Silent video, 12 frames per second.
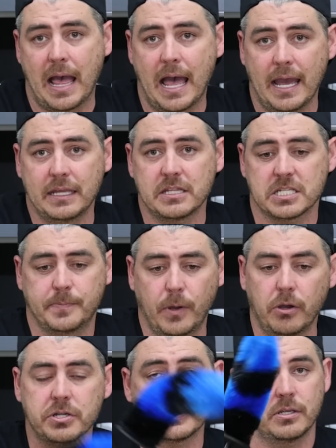behind the
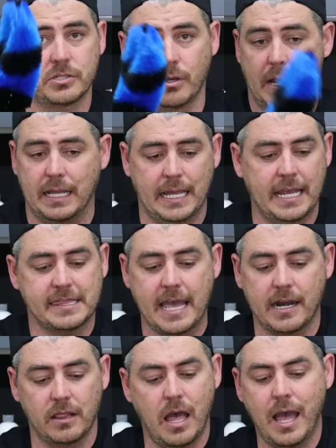spokes. So I like
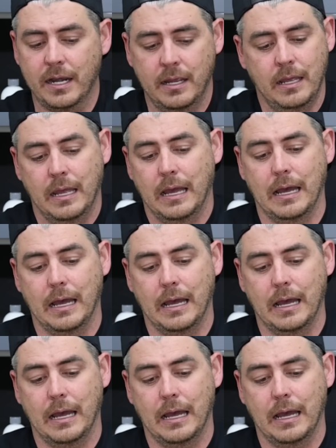that a lot.